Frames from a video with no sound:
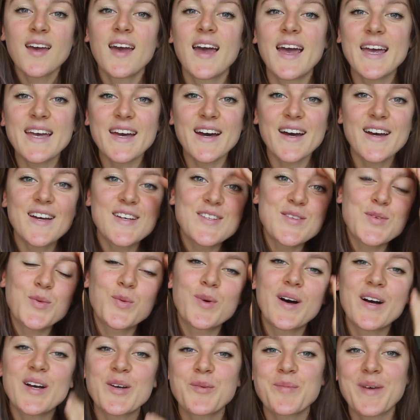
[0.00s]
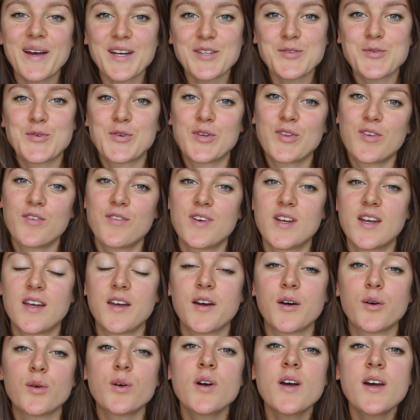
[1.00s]
Hey guys, welcome back to another
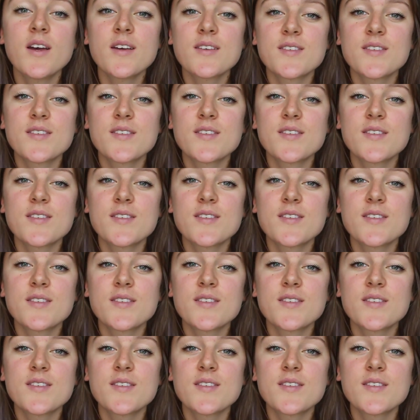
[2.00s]
video.